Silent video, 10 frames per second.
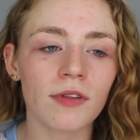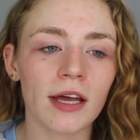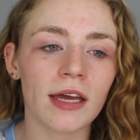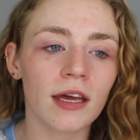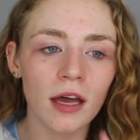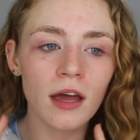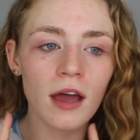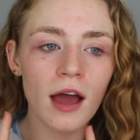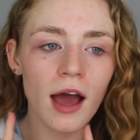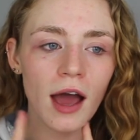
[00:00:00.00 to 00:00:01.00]
Like,
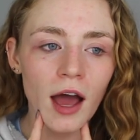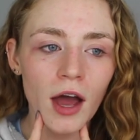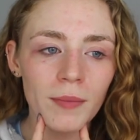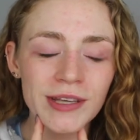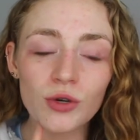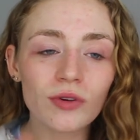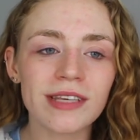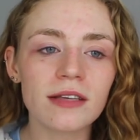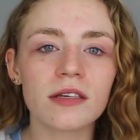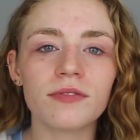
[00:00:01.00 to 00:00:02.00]
um, it's not
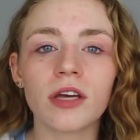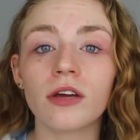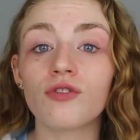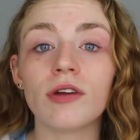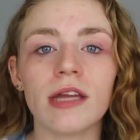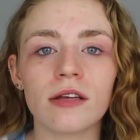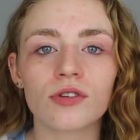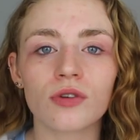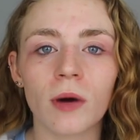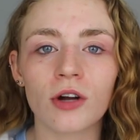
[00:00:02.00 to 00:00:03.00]
sensitive to
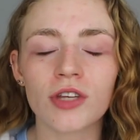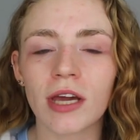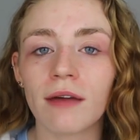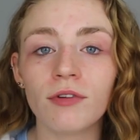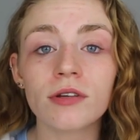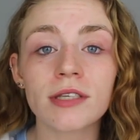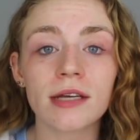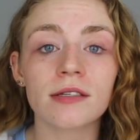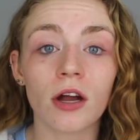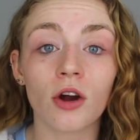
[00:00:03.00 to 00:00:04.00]
ingredients so much. Like, I've used
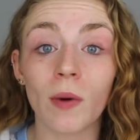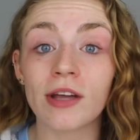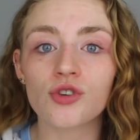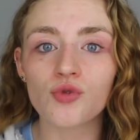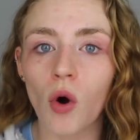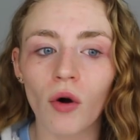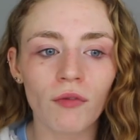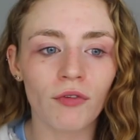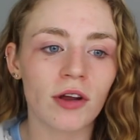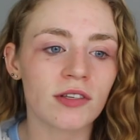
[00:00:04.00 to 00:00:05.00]
things that are quite
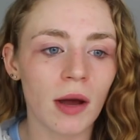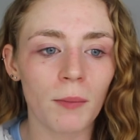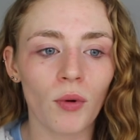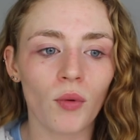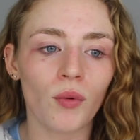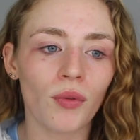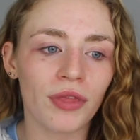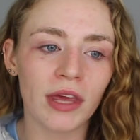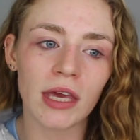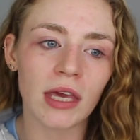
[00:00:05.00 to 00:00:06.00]
strong. For example,
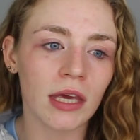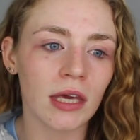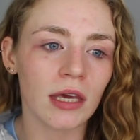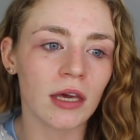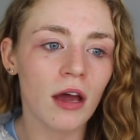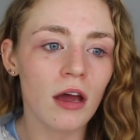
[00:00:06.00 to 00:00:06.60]
the